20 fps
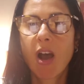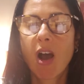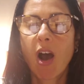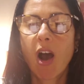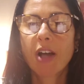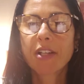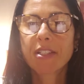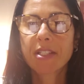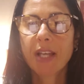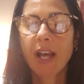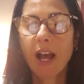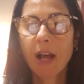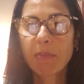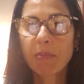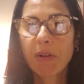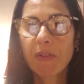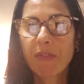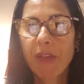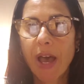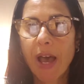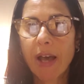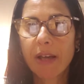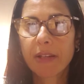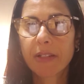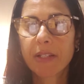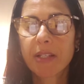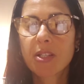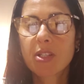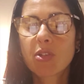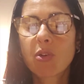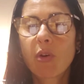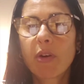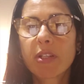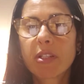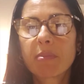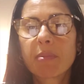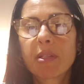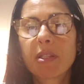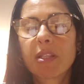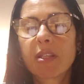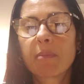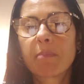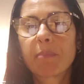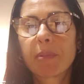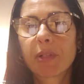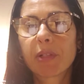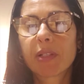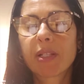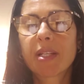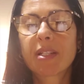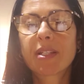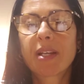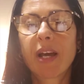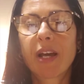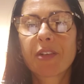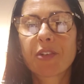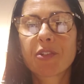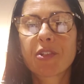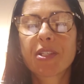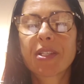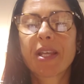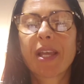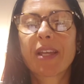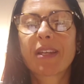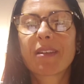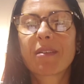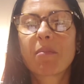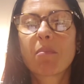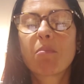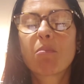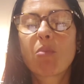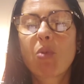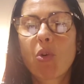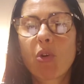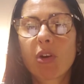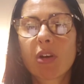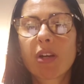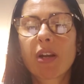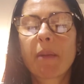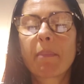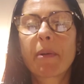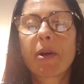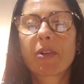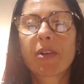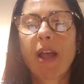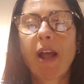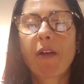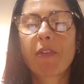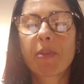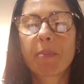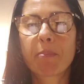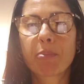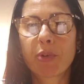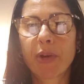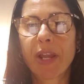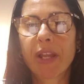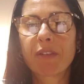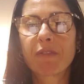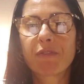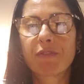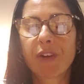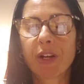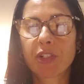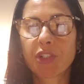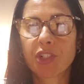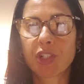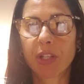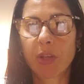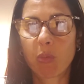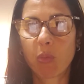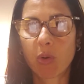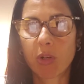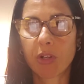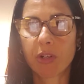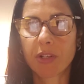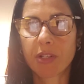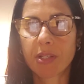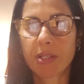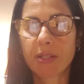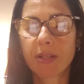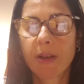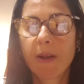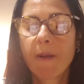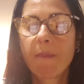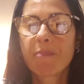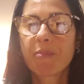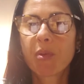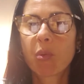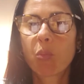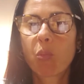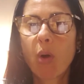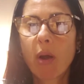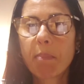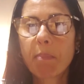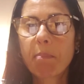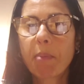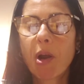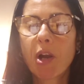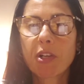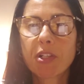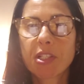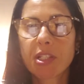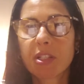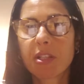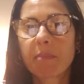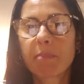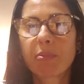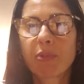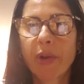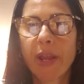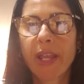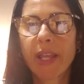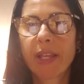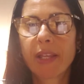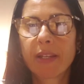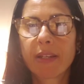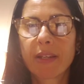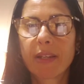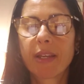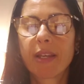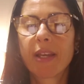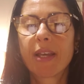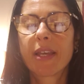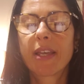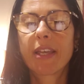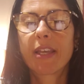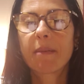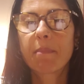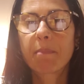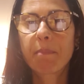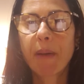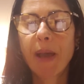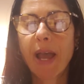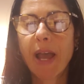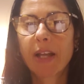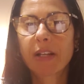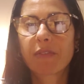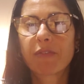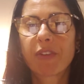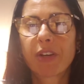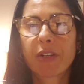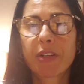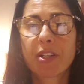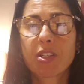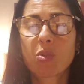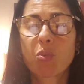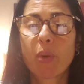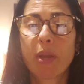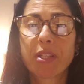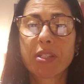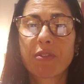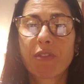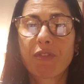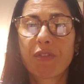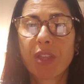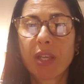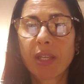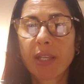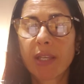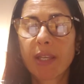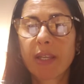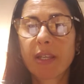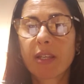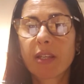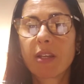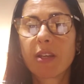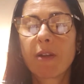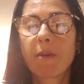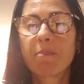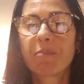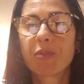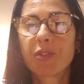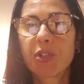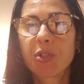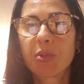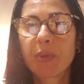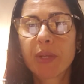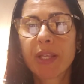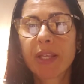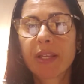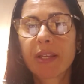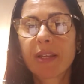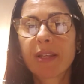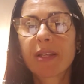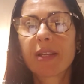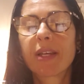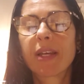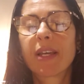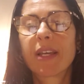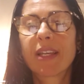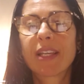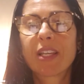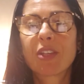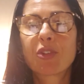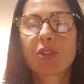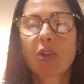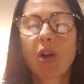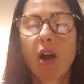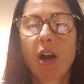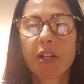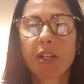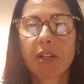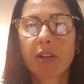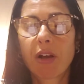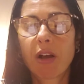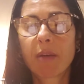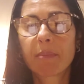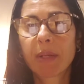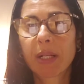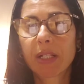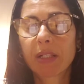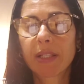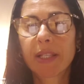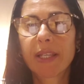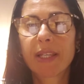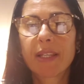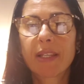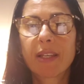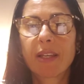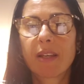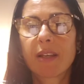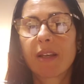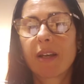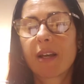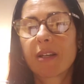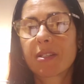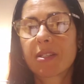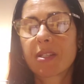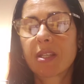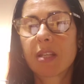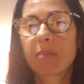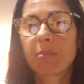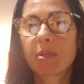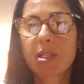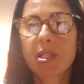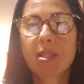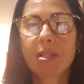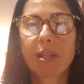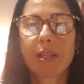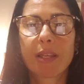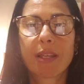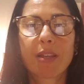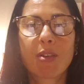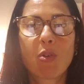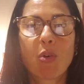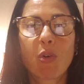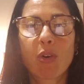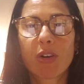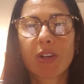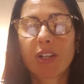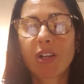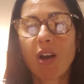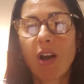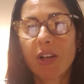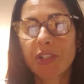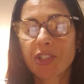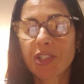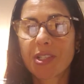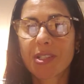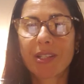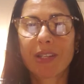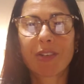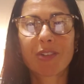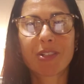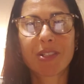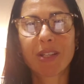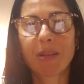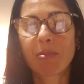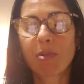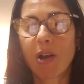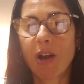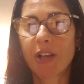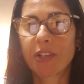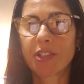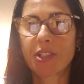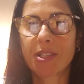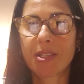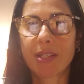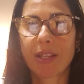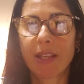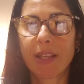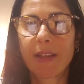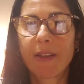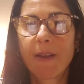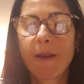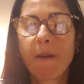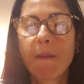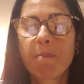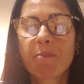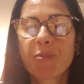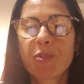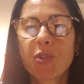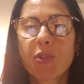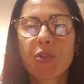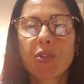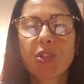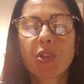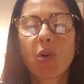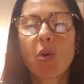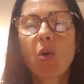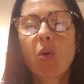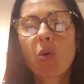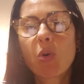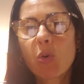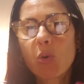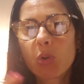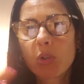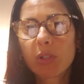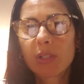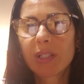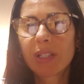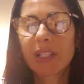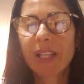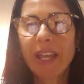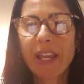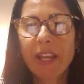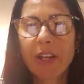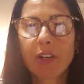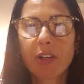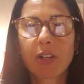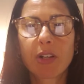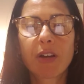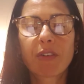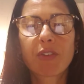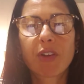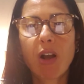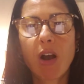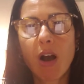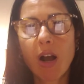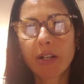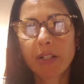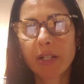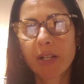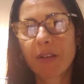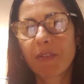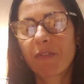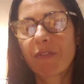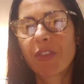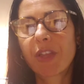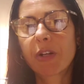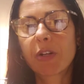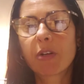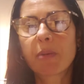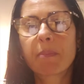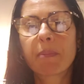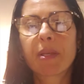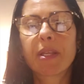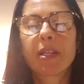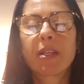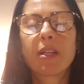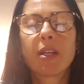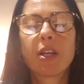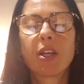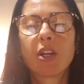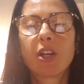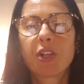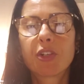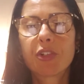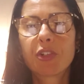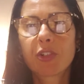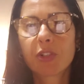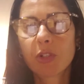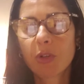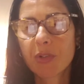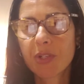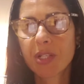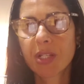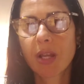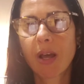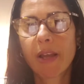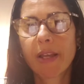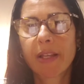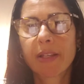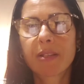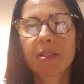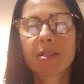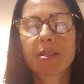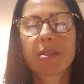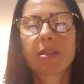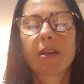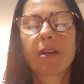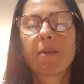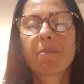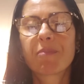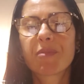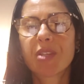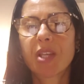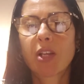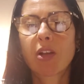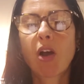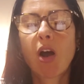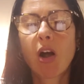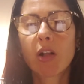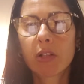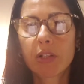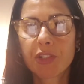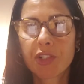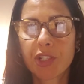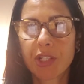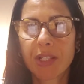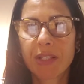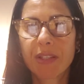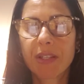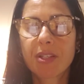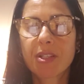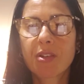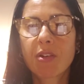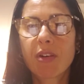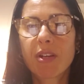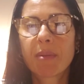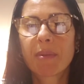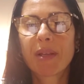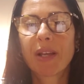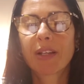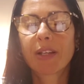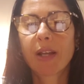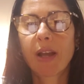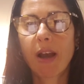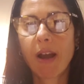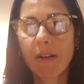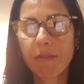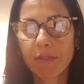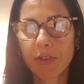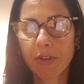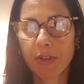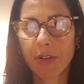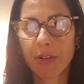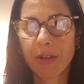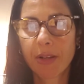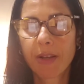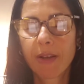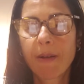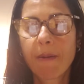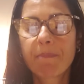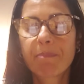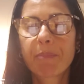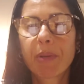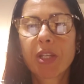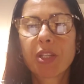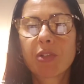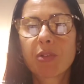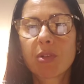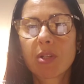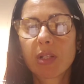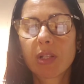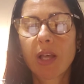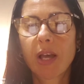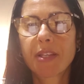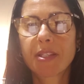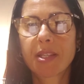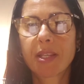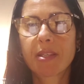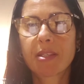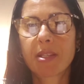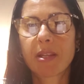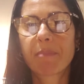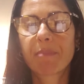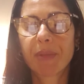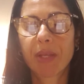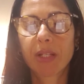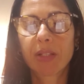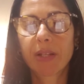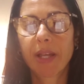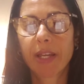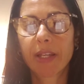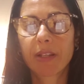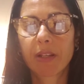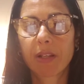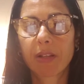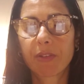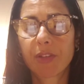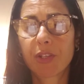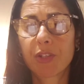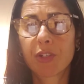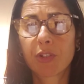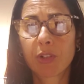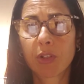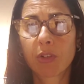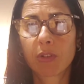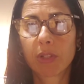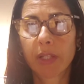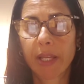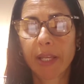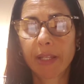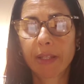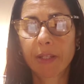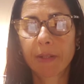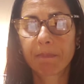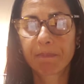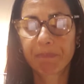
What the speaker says: On top of that is going to be the ability to understand more about how the brain functionally works, what parts of the brain impact various ways of thinking, doing, either autonomically, seamlessly, or consciously or subconsciously. So there's a whole layer of cognitive therapy, neuroscience, psychology that is going to be uncovered by utilizing something like the Neuralink